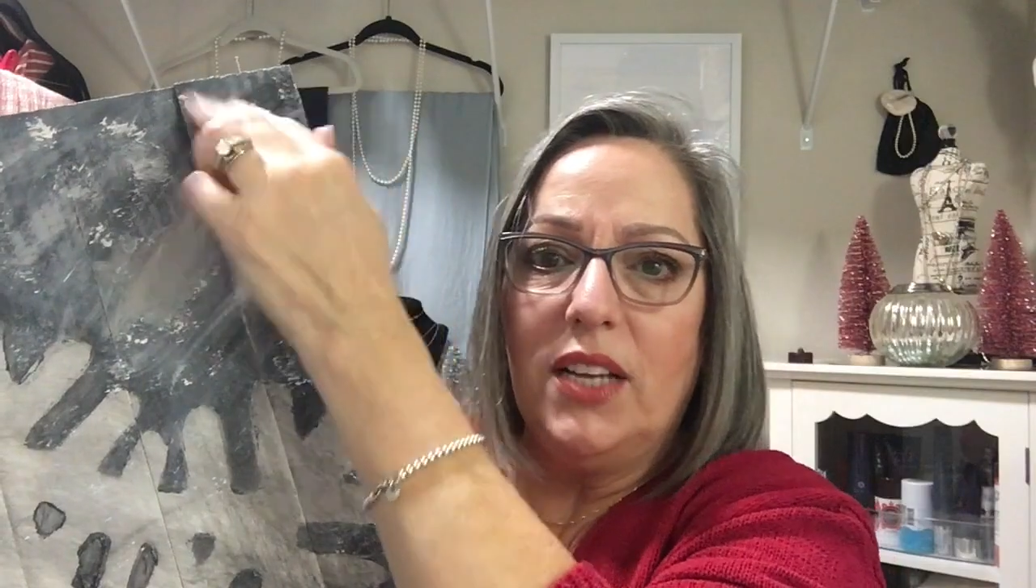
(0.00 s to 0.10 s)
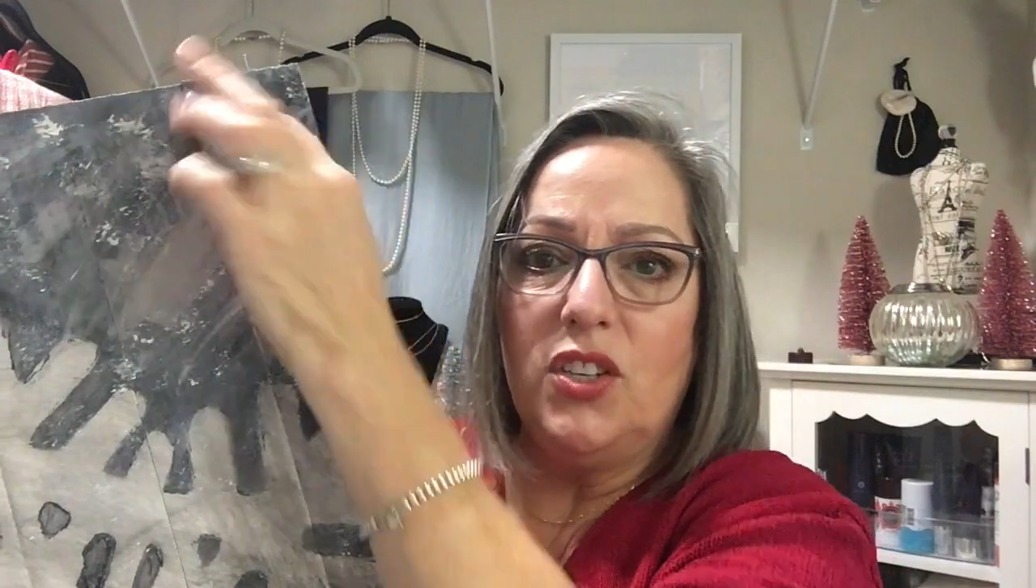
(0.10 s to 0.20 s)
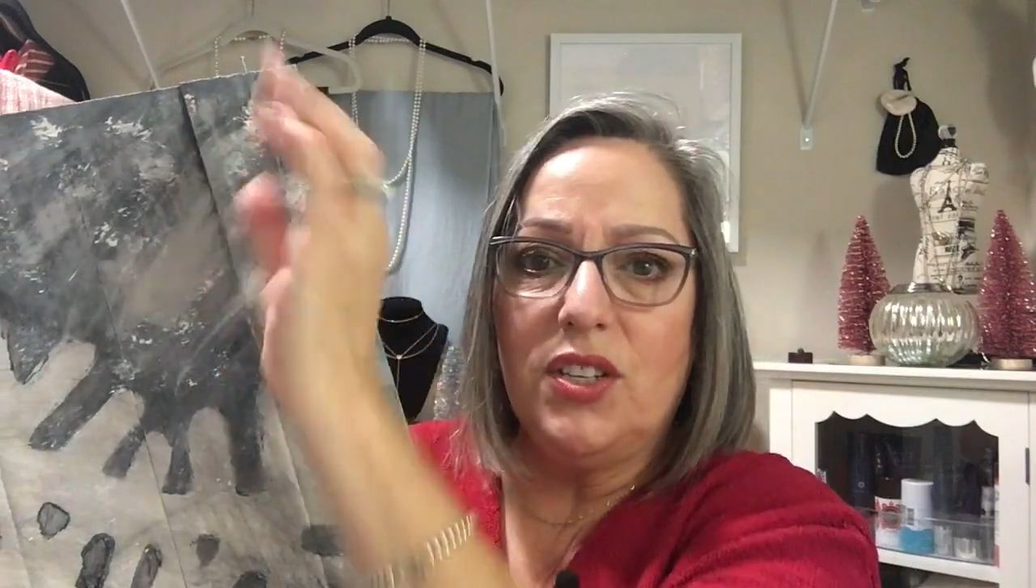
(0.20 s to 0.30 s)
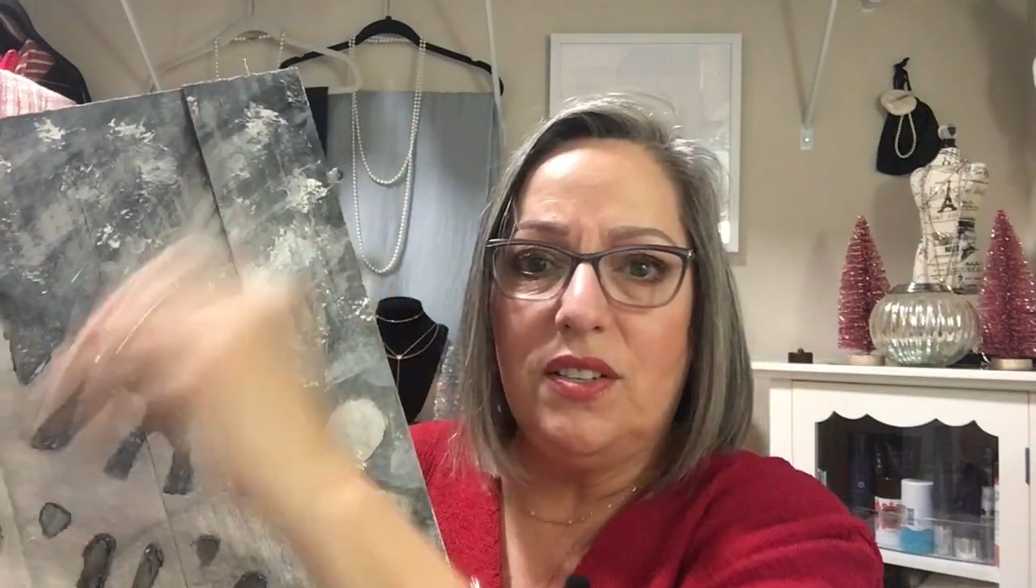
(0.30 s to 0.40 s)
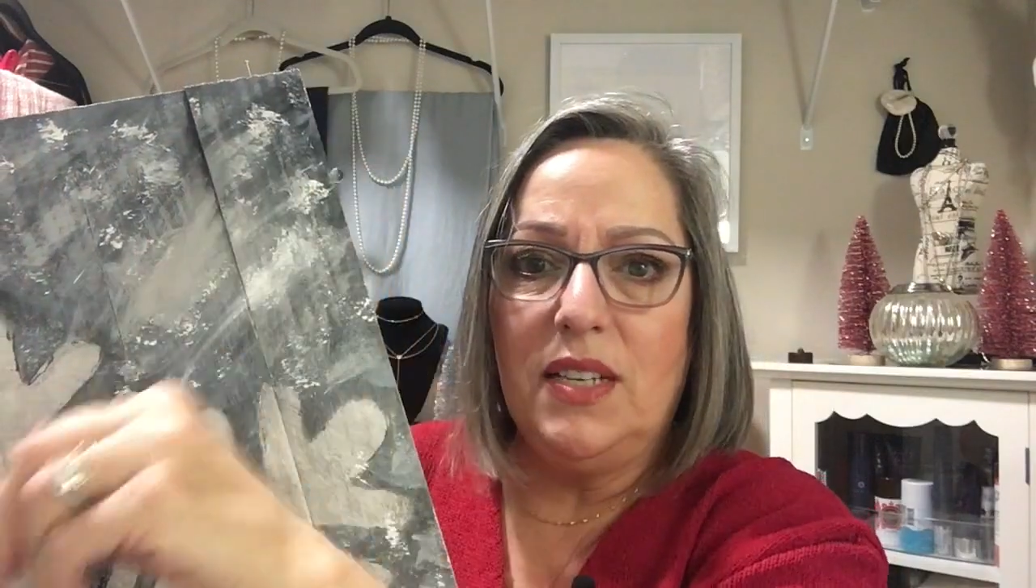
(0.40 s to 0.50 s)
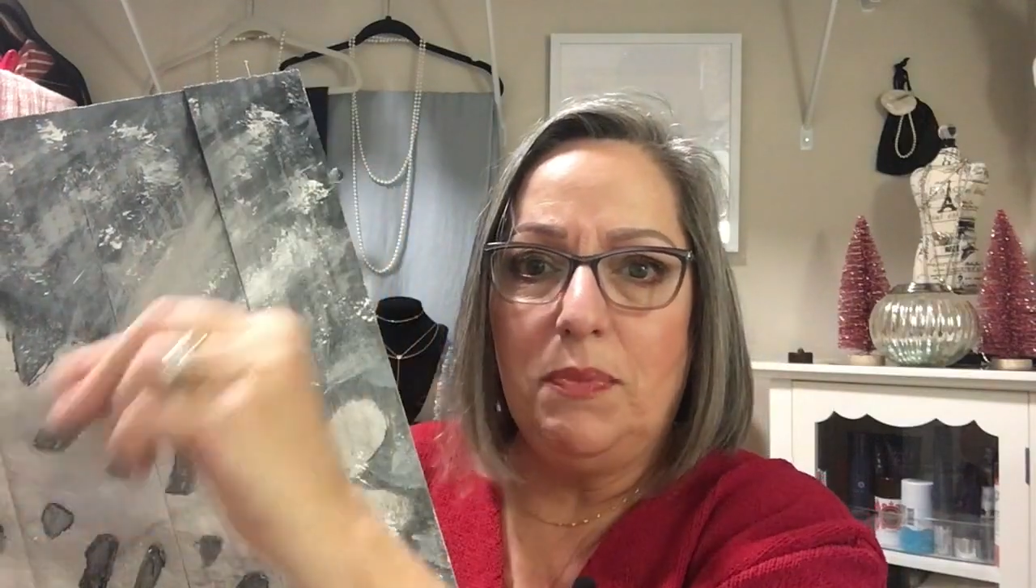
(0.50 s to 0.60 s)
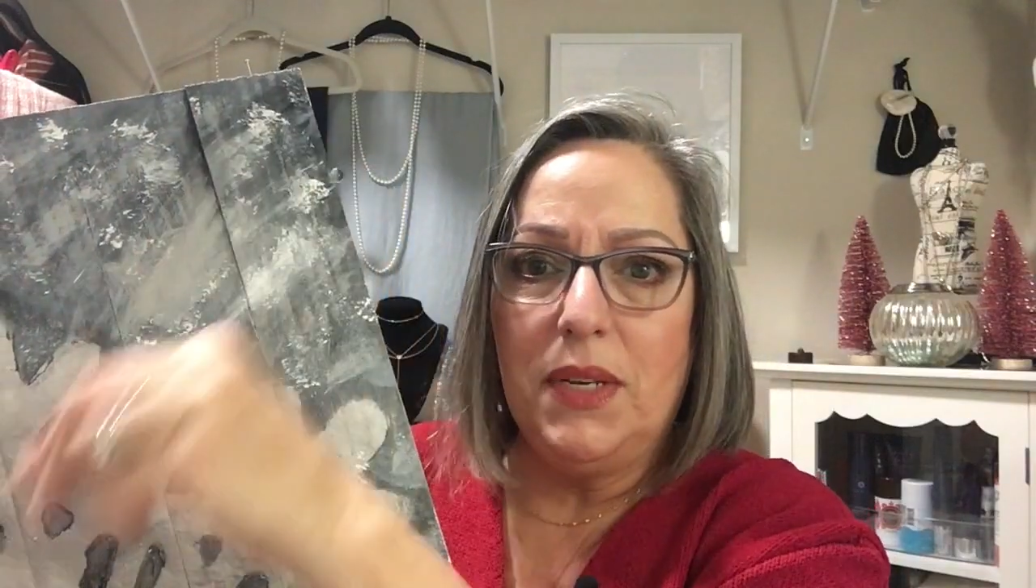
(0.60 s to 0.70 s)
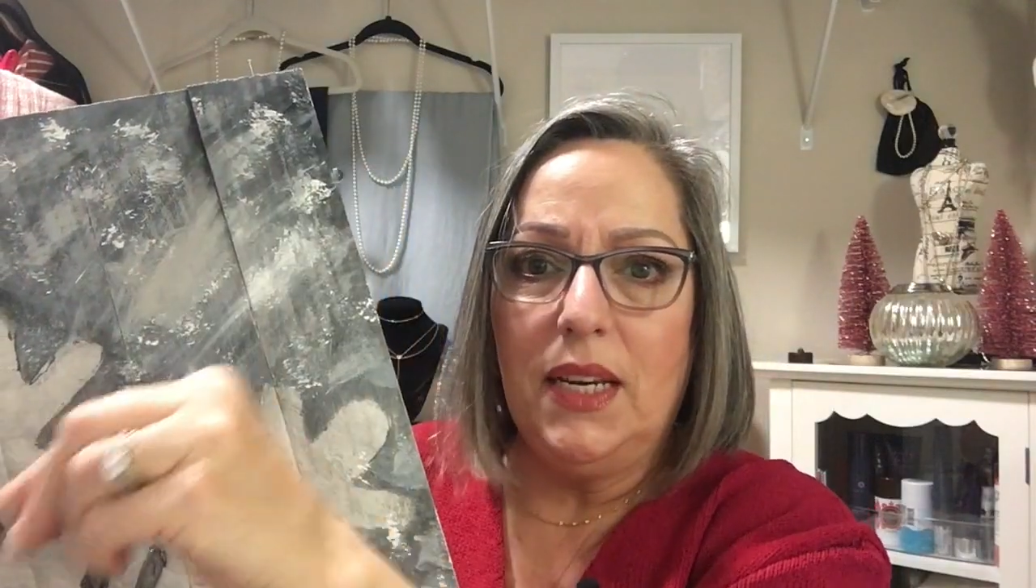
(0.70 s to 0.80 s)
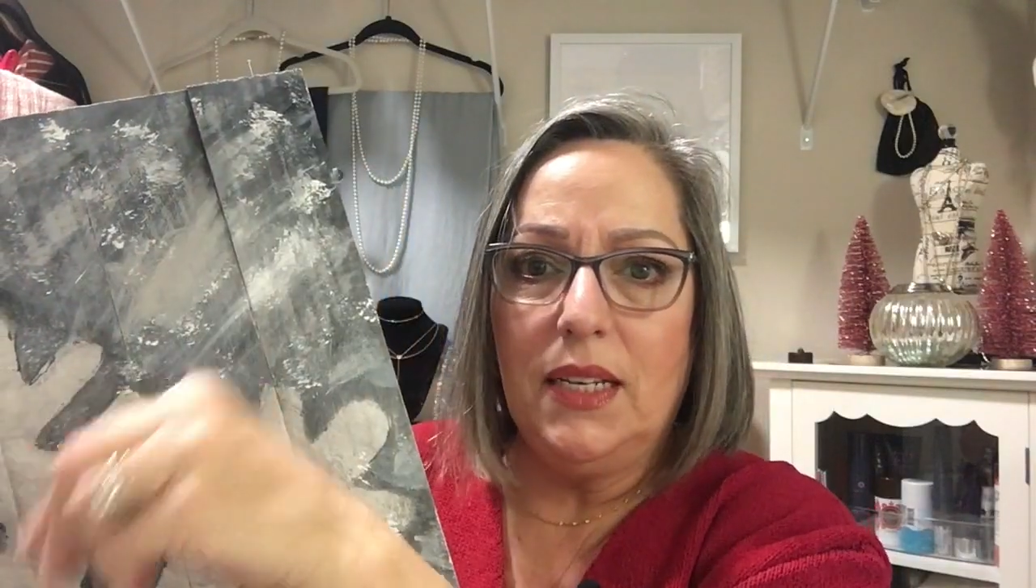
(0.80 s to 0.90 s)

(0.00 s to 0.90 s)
and just dipped it